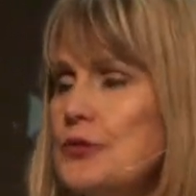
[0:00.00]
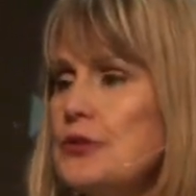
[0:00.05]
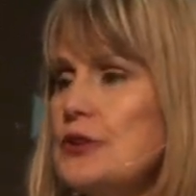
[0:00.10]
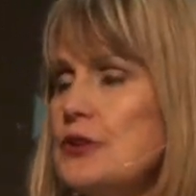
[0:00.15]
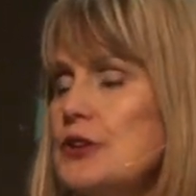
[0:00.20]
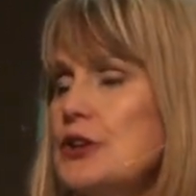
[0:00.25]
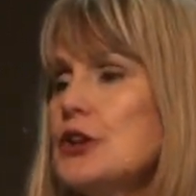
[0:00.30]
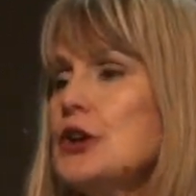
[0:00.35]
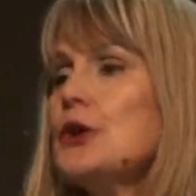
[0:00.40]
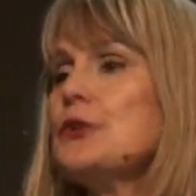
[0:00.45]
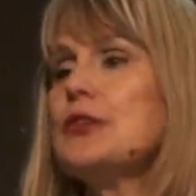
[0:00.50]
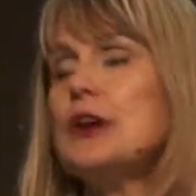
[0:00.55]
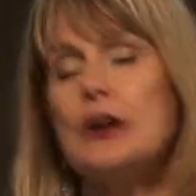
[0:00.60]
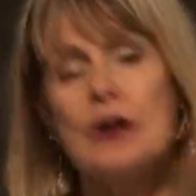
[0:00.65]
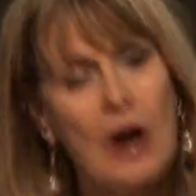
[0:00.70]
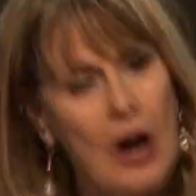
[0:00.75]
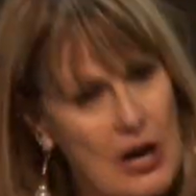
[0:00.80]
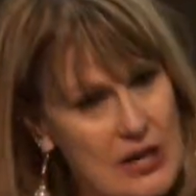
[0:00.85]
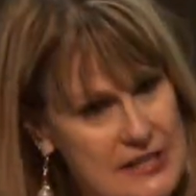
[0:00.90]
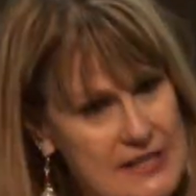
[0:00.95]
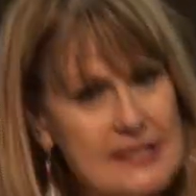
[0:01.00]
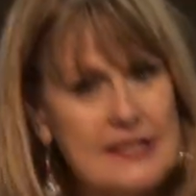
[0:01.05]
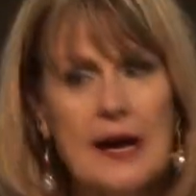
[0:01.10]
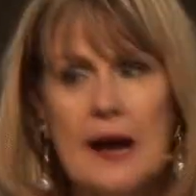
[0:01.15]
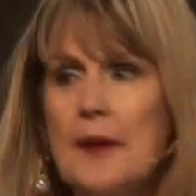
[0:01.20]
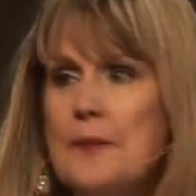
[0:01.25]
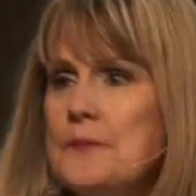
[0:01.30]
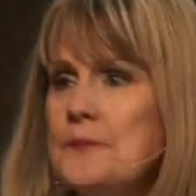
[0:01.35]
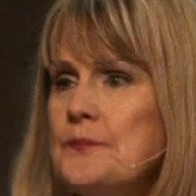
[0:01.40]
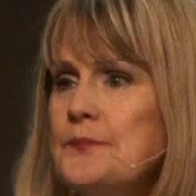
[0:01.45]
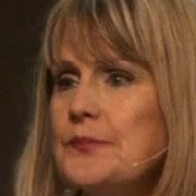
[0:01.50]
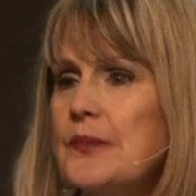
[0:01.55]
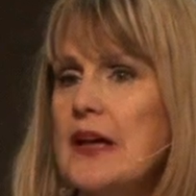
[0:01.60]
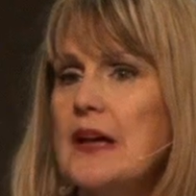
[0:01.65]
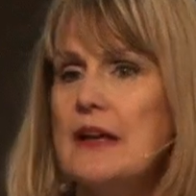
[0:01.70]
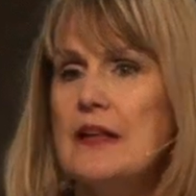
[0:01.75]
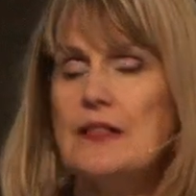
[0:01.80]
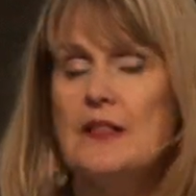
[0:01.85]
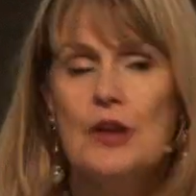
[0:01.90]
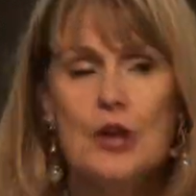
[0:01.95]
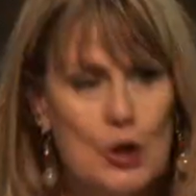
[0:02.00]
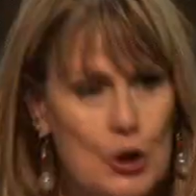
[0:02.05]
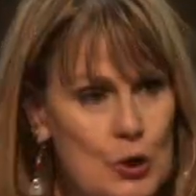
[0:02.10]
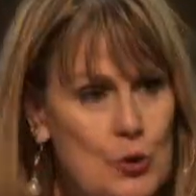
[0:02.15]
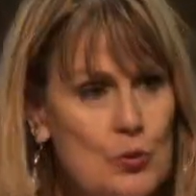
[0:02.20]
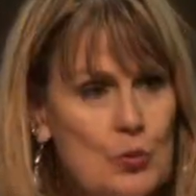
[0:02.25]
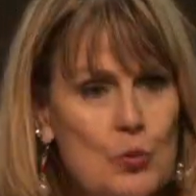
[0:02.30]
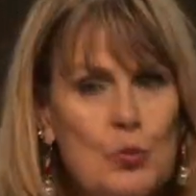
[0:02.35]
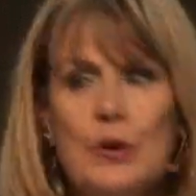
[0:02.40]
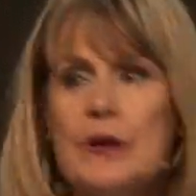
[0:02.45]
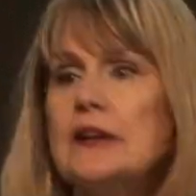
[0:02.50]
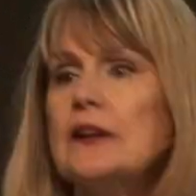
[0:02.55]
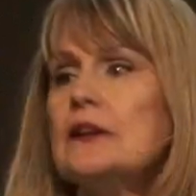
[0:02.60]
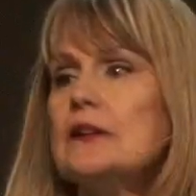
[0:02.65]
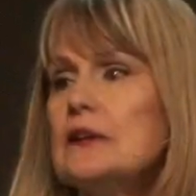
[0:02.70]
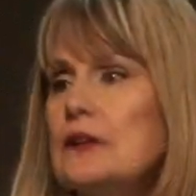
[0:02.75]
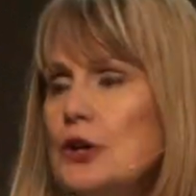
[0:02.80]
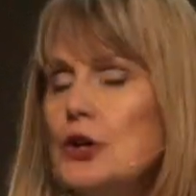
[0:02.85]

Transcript: you know there are some who will